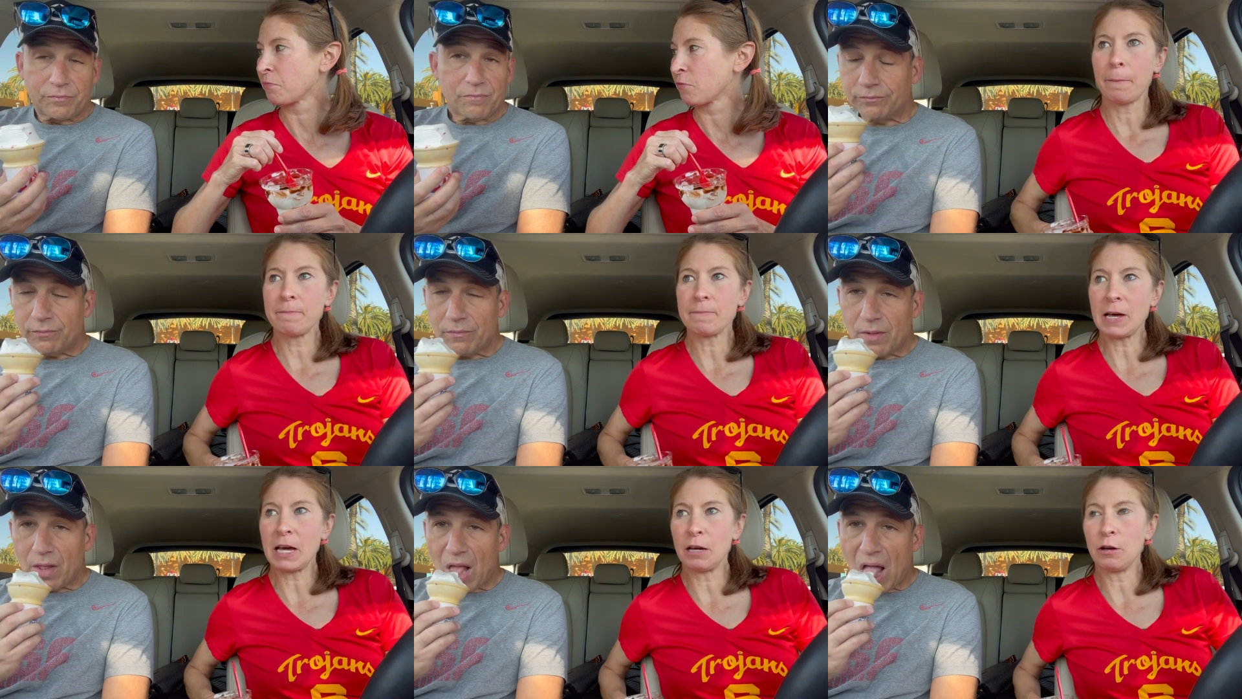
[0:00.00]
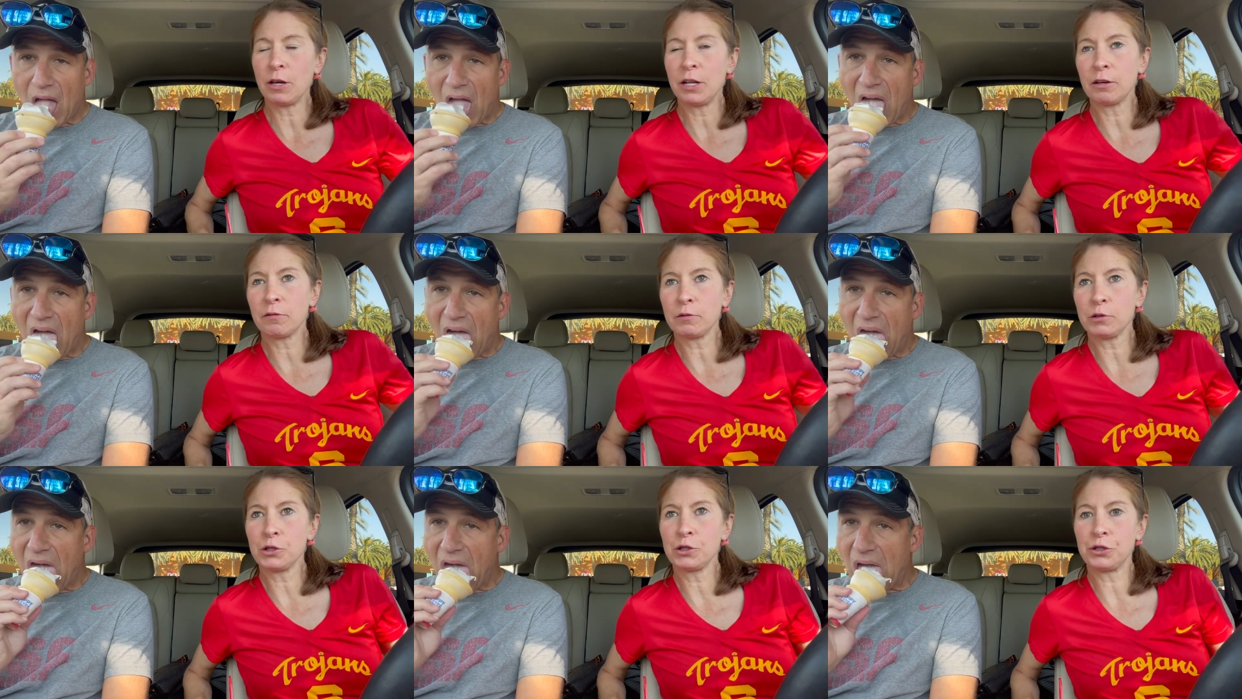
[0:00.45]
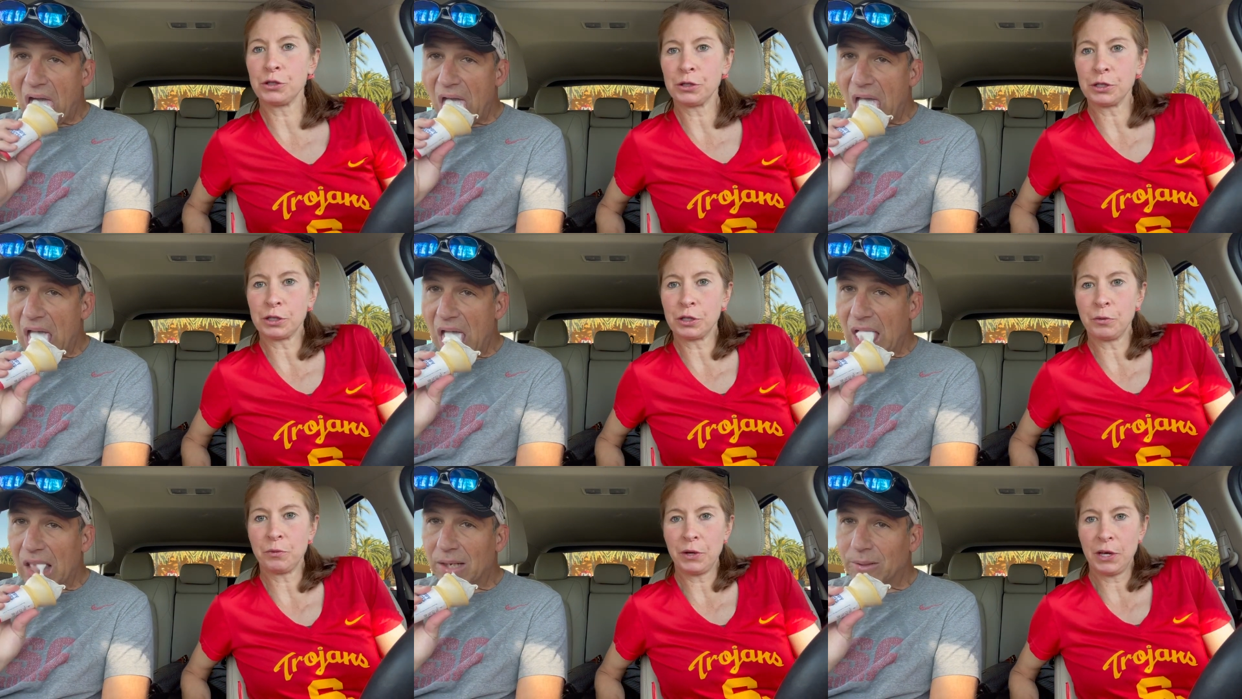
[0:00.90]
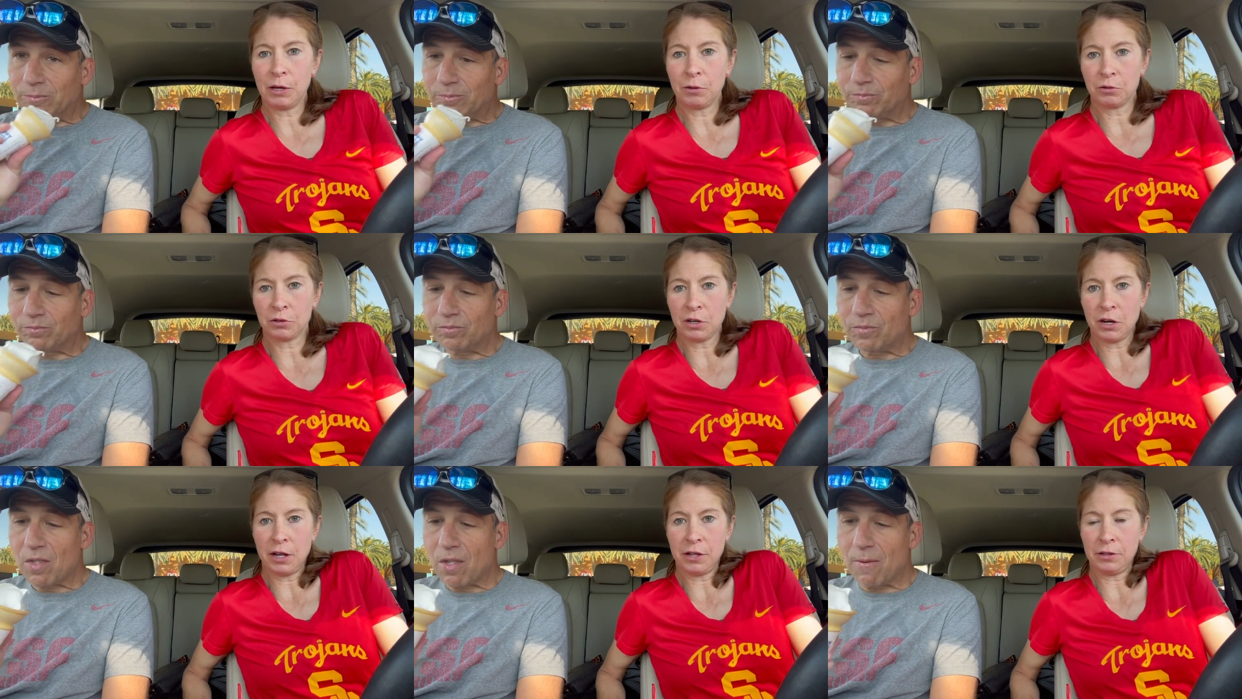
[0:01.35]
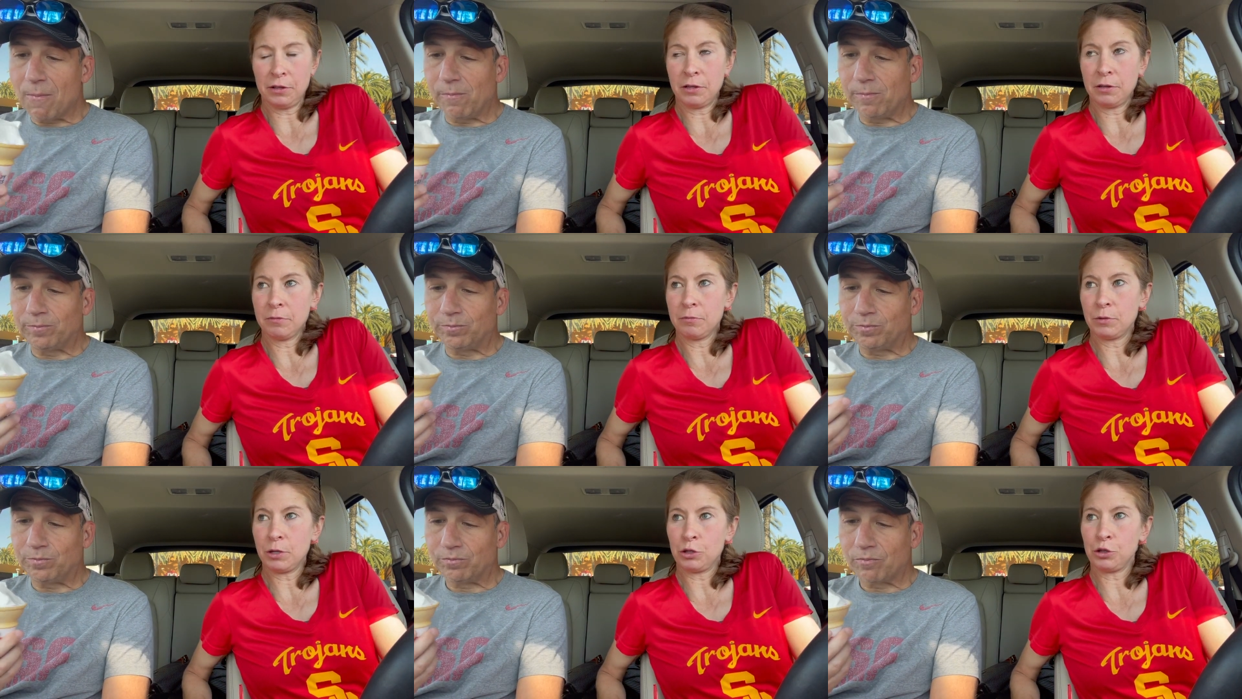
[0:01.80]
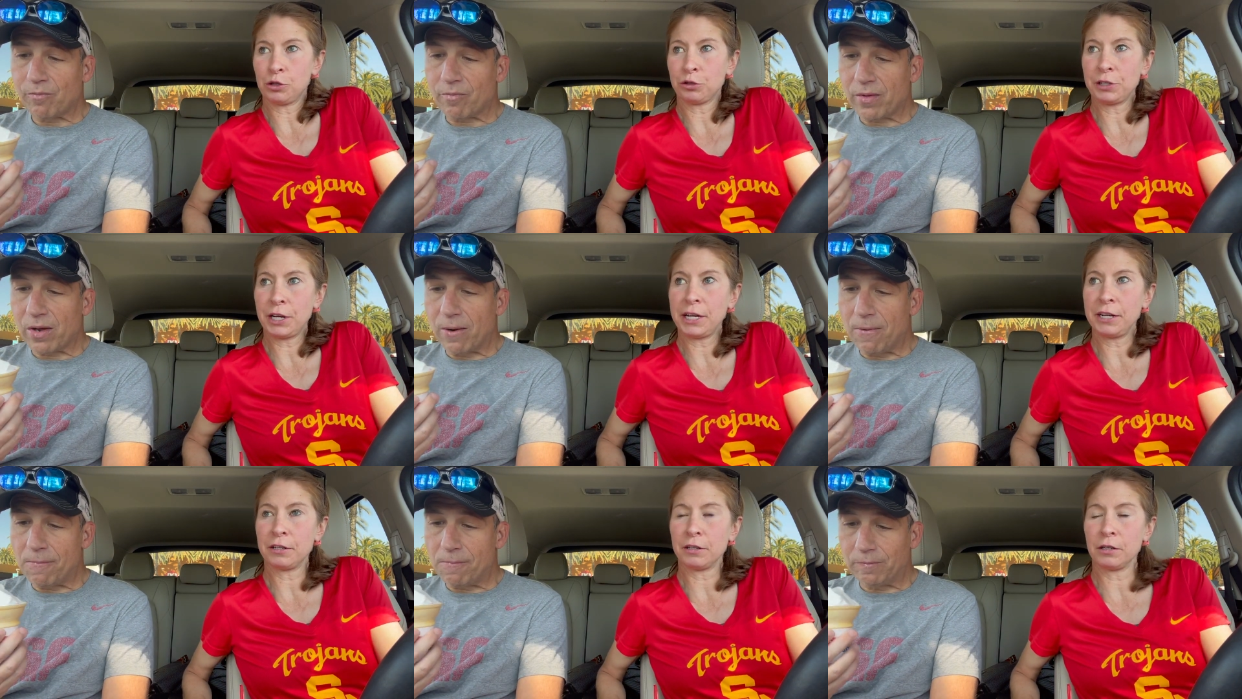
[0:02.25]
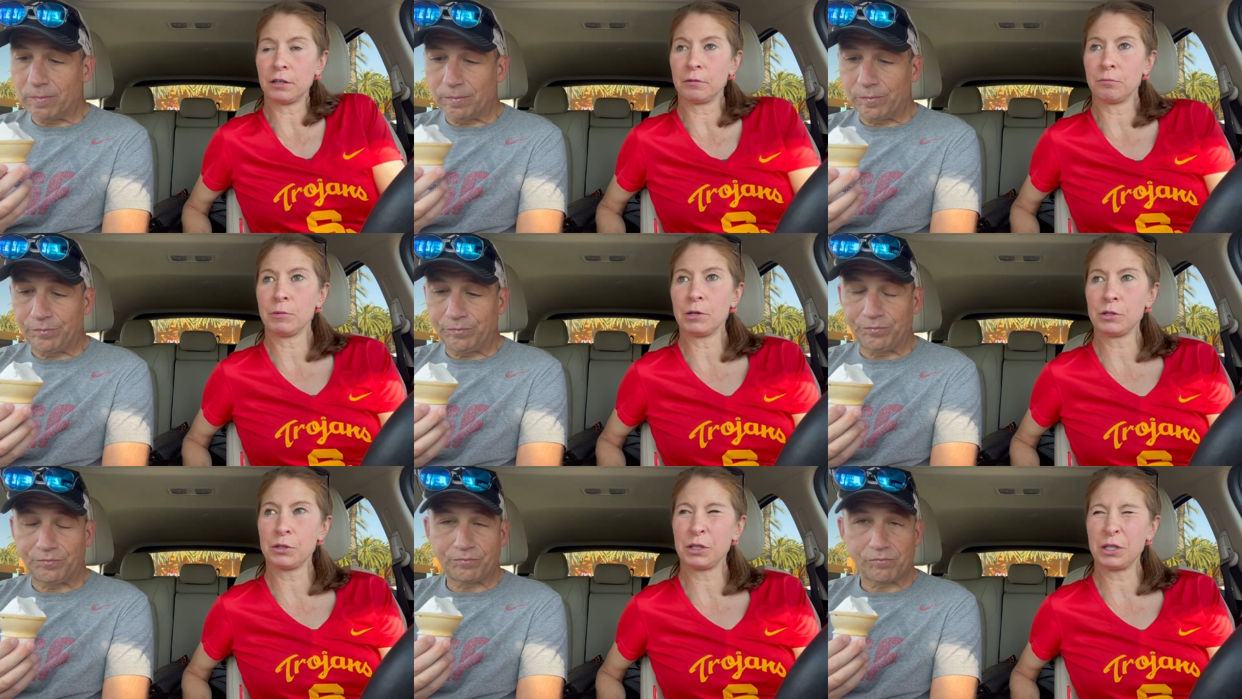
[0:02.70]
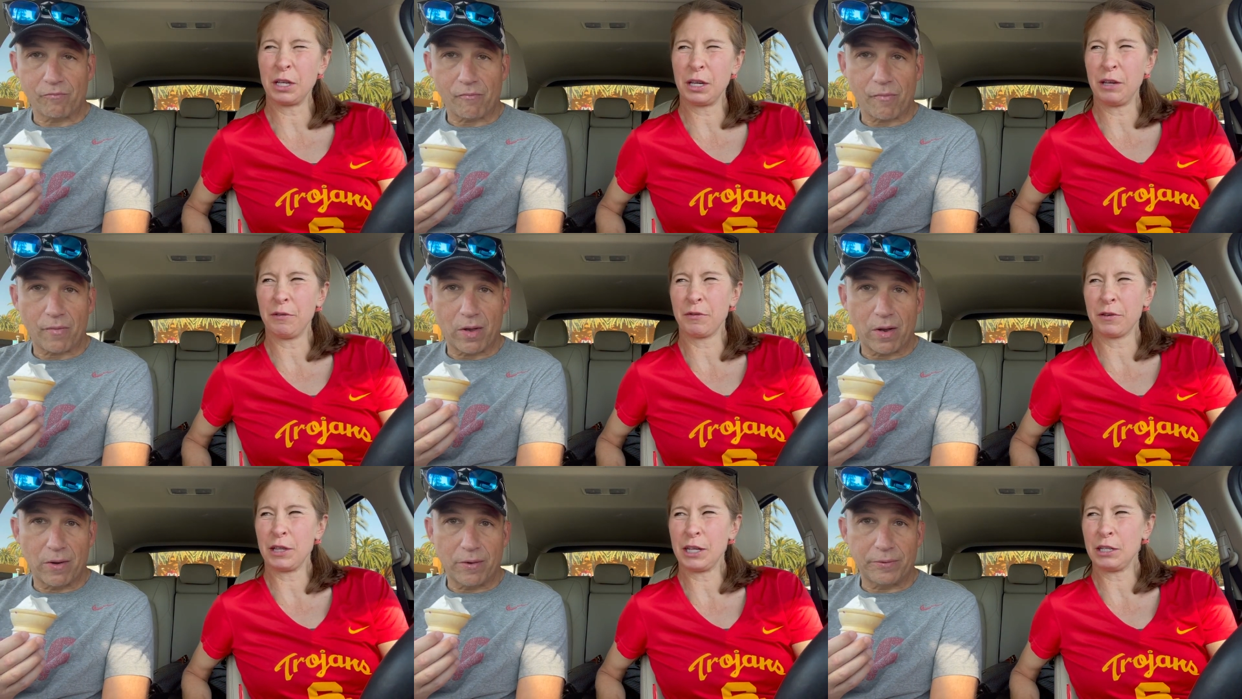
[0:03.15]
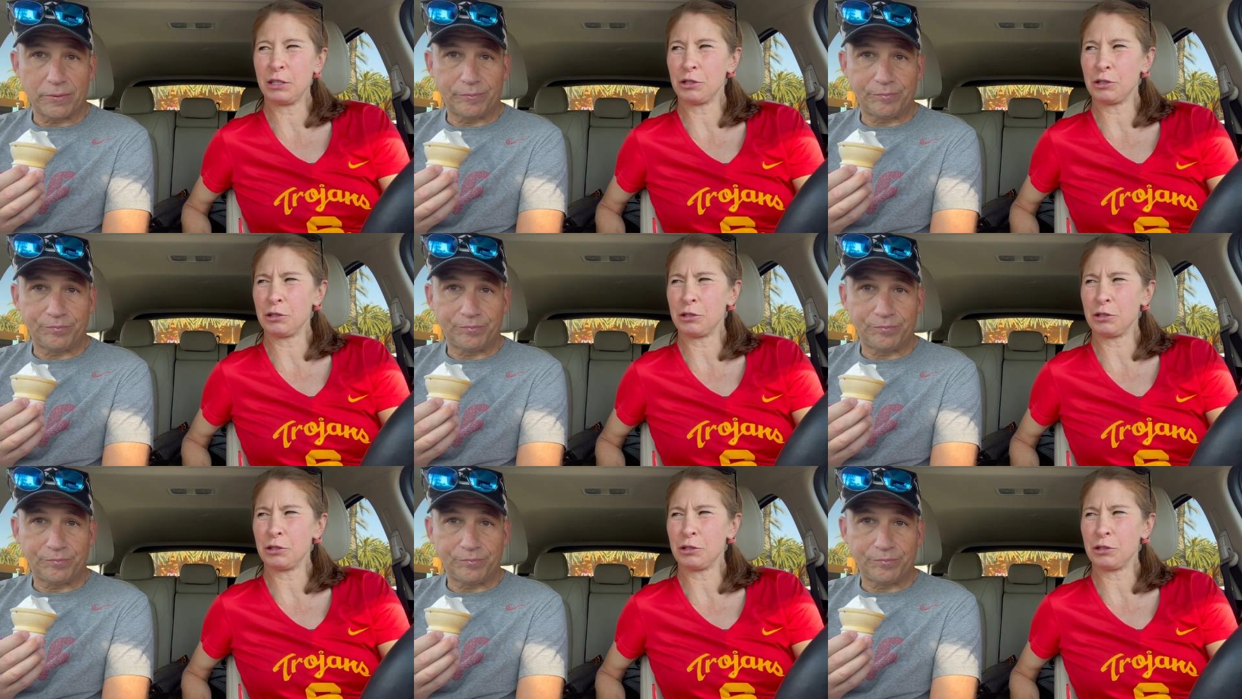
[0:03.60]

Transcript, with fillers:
Speaker 1: My intervals during the week were on the trainer, mostly for the